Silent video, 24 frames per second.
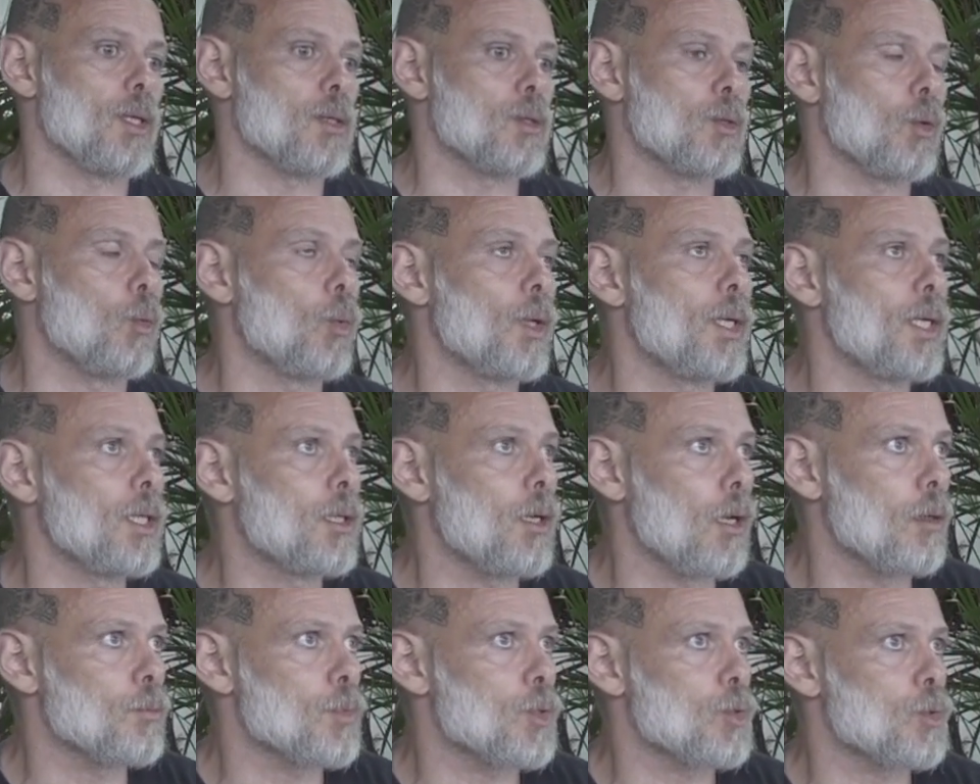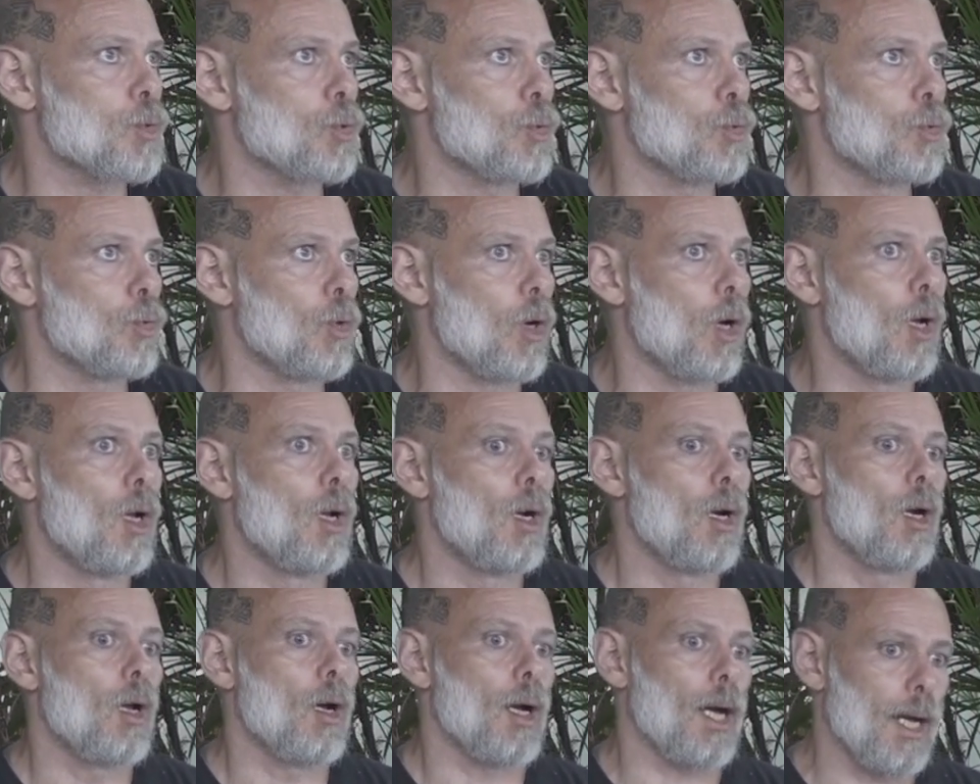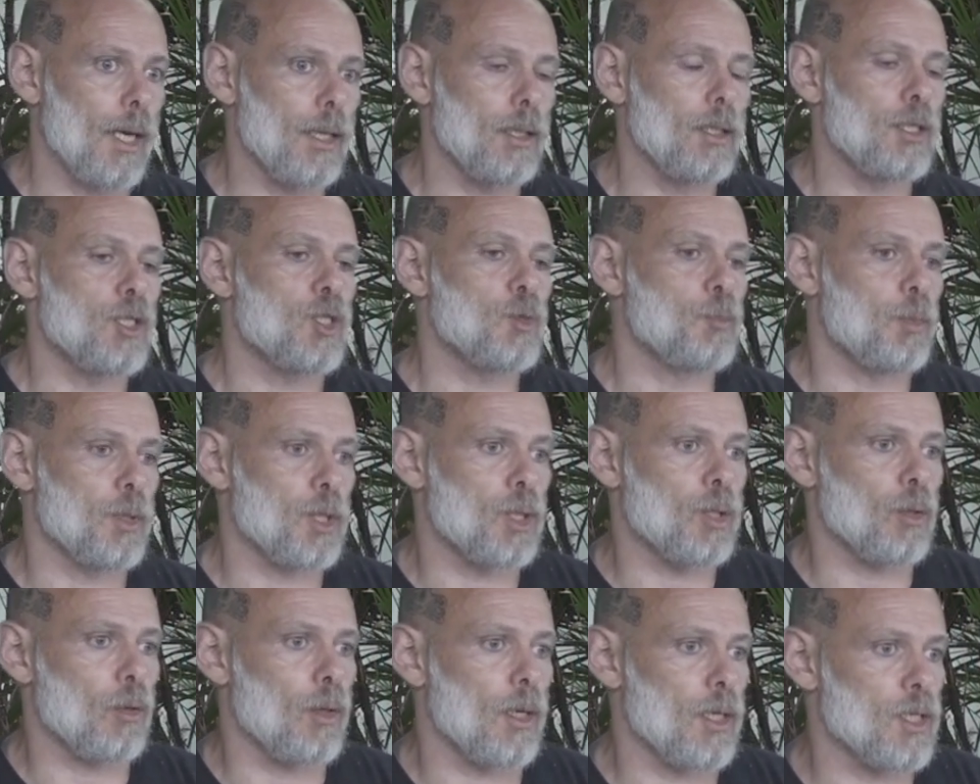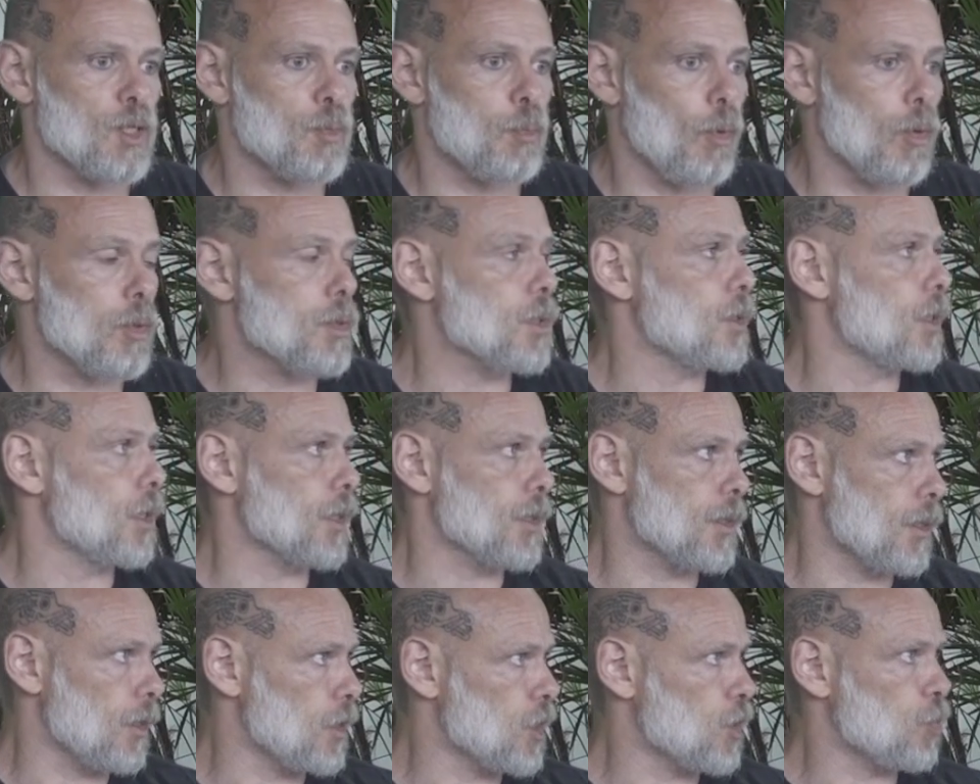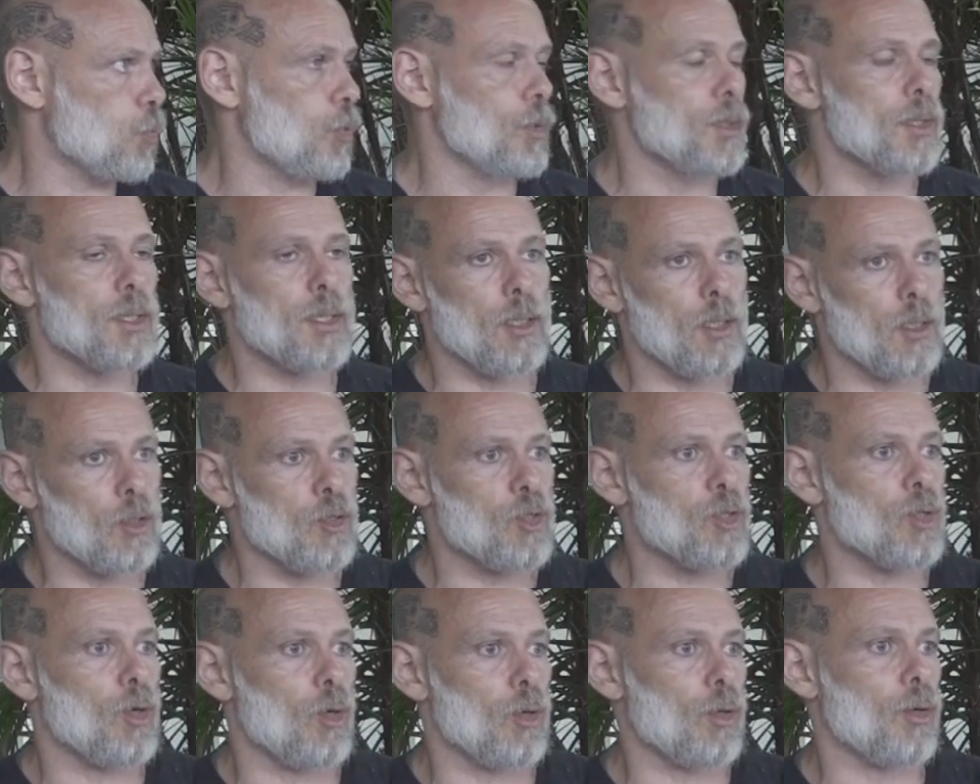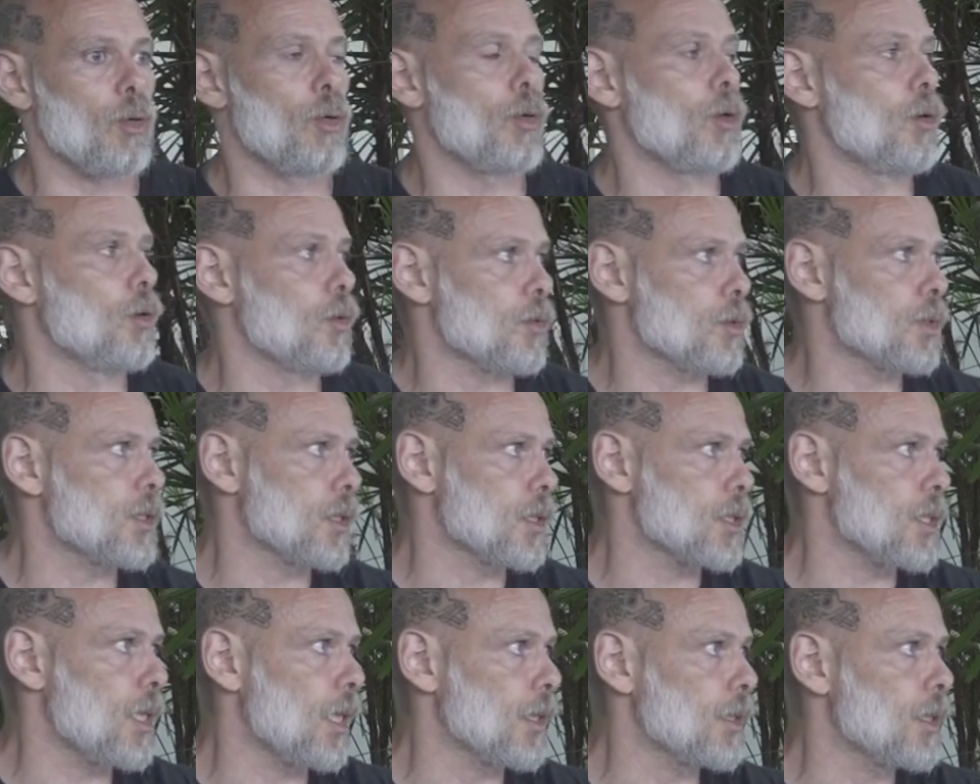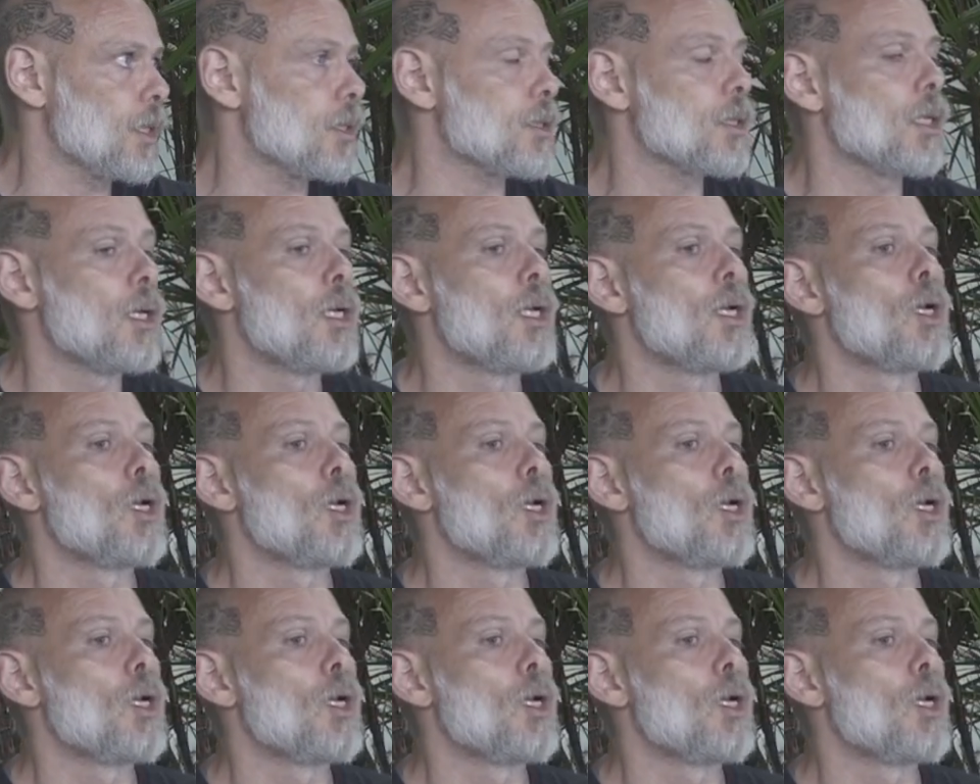So when it comes to highly specialized sports like the sprinting, soccer, or things like this,